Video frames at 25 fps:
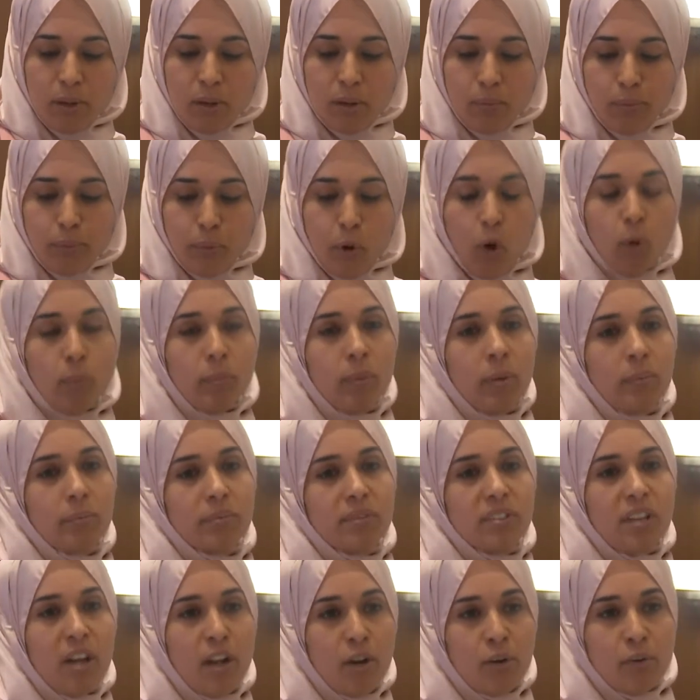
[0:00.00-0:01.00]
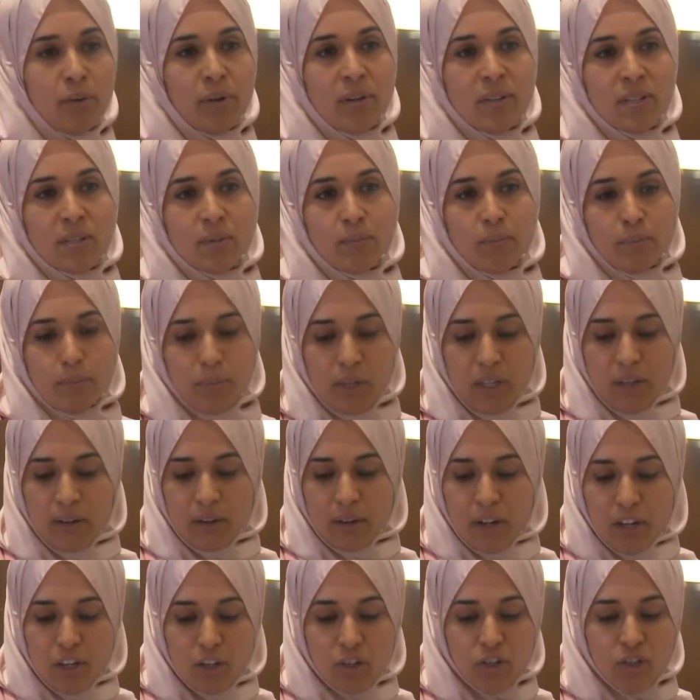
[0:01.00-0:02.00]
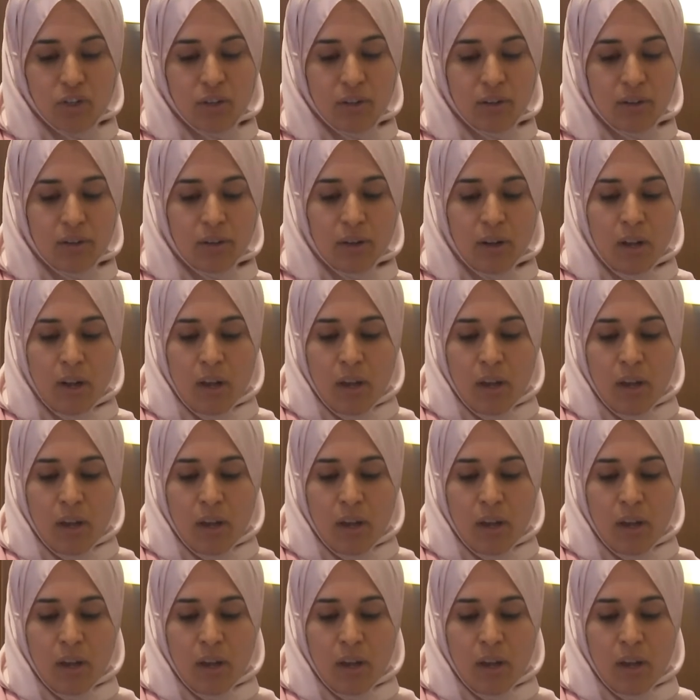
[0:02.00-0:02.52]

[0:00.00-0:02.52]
problem: terrorism, migration,